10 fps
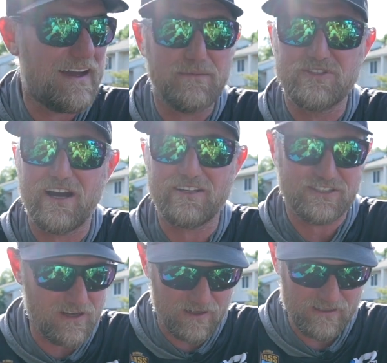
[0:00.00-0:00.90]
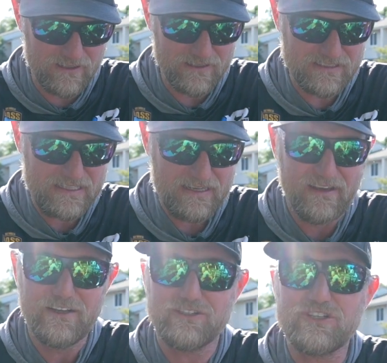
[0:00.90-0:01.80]
I'm Josh Douglas.
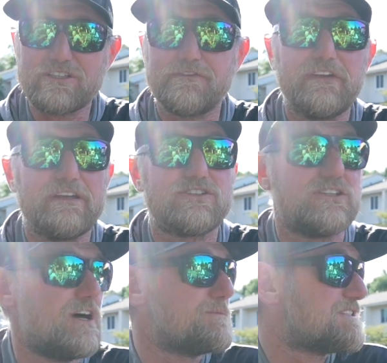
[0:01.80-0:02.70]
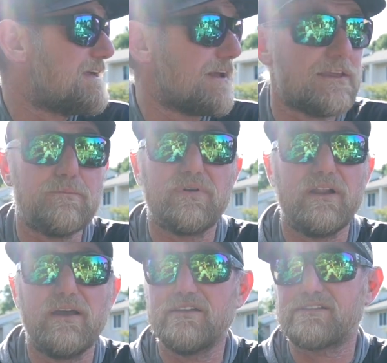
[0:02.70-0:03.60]
Just finished up second
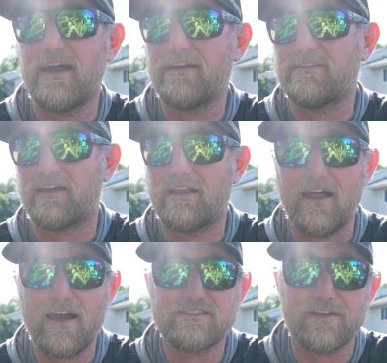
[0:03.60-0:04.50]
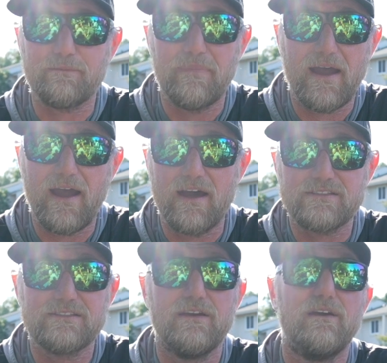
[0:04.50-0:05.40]
place at the Classic
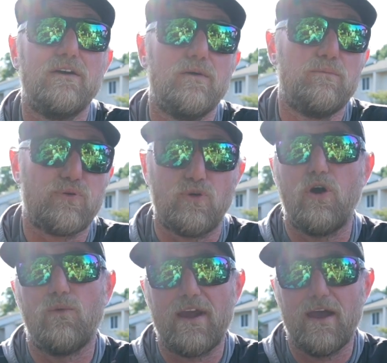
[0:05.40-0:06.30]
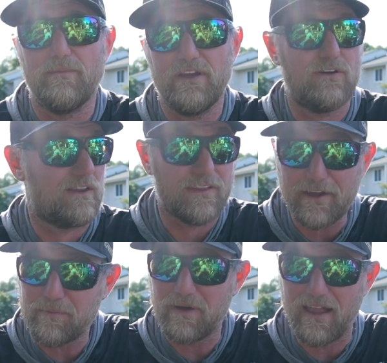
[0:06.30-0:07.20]
Bass Pro-Am here on
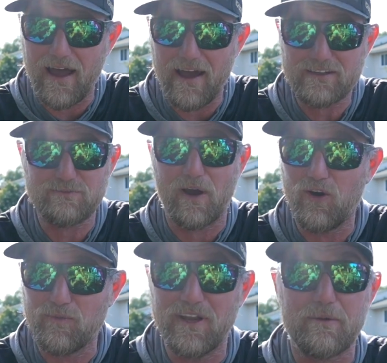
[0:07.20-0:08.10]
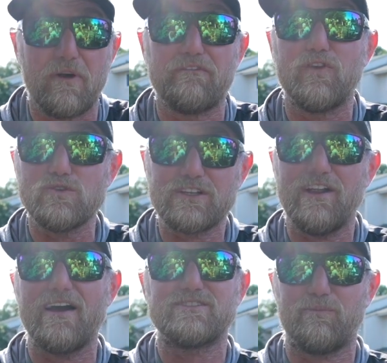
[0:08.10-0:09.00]
Lake Mille Lacs, my home lake, my first
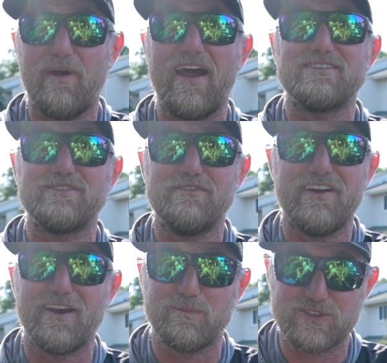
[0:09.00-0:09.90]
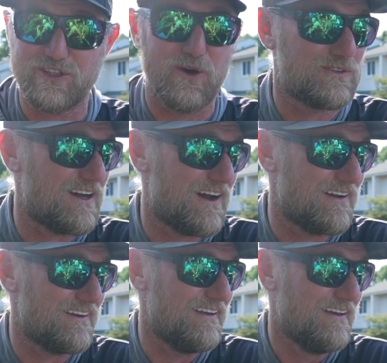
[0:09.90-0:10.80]
Classic Bass event. I'm stoked on
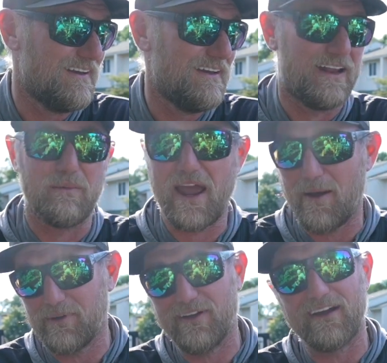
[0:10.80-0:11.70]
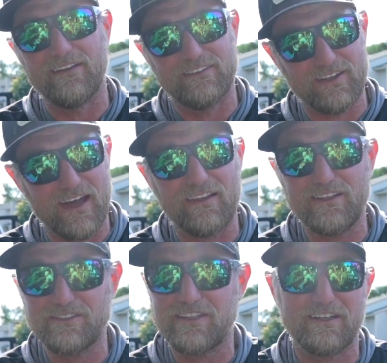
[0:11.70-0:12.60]
it, and I'm happy to at
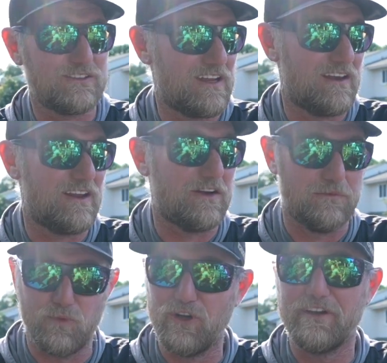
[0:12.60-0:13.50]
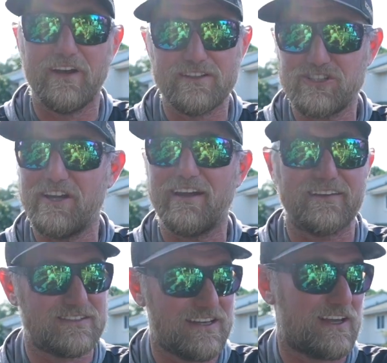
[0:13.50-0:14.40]
least get a really nice check
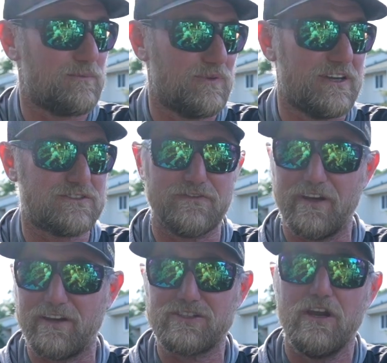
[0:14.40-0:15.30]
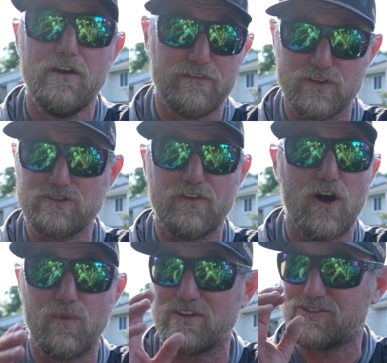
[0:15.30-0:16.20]
and a second place finish. First of
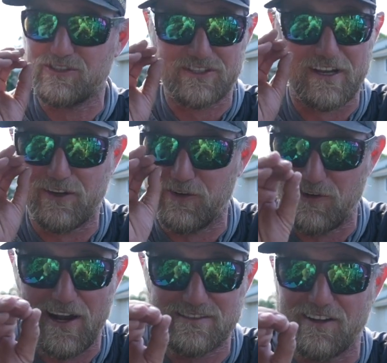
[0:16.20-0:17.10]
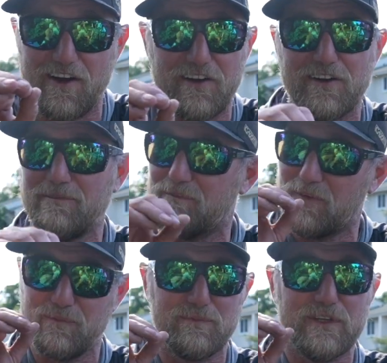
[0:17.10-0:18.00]
all, I wanted to just say congrats to Hunter.
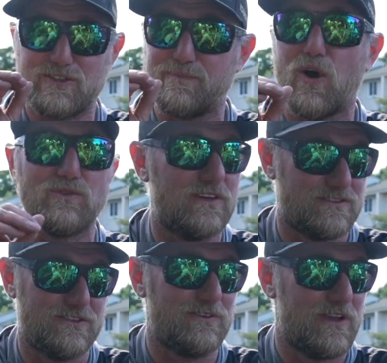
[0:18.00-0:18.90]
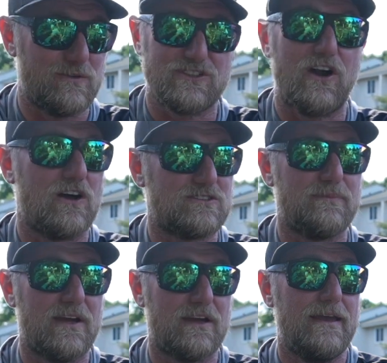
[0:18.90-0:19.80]
He smoked us, dude. That was an awesome
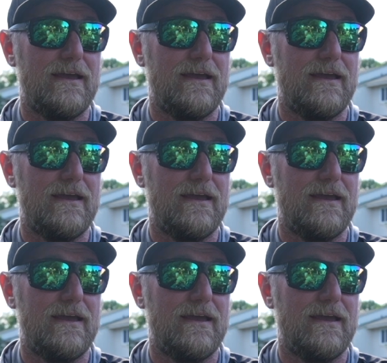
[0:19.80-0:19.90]
bag.